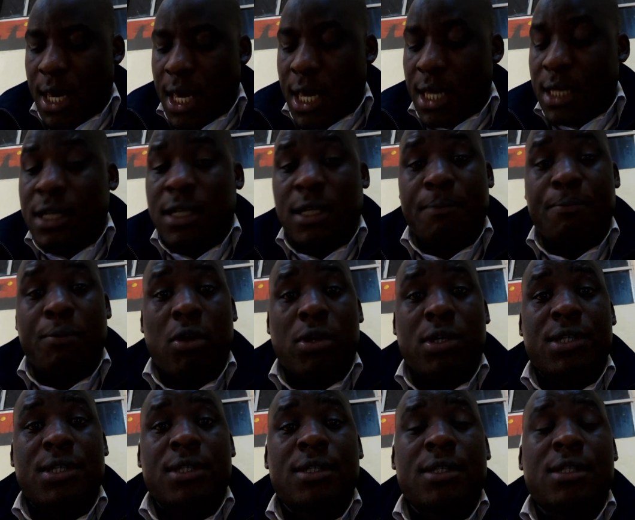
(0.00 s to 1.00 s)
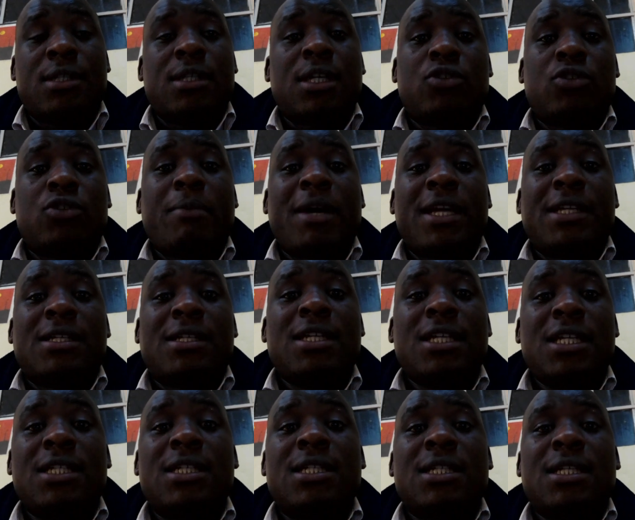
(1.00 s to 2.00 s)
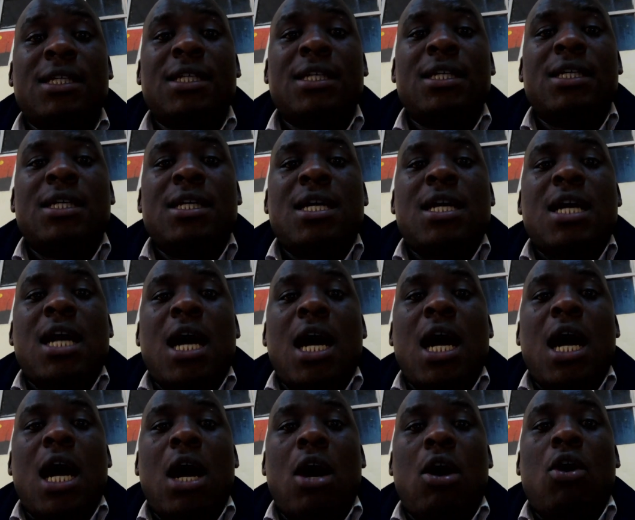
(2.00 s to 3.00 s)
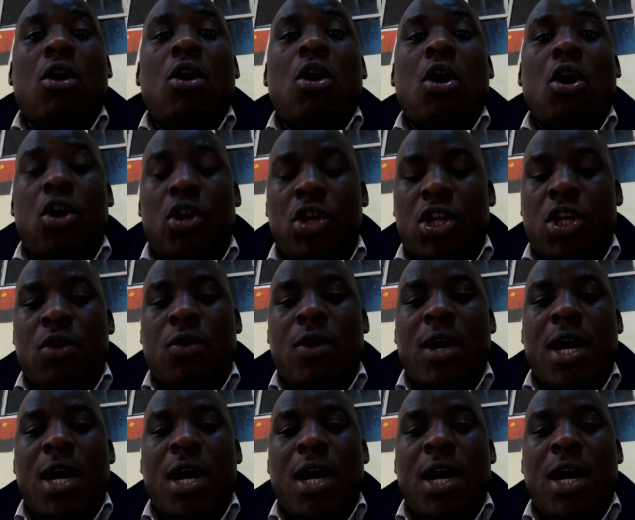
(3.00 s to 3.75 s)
report that you might need on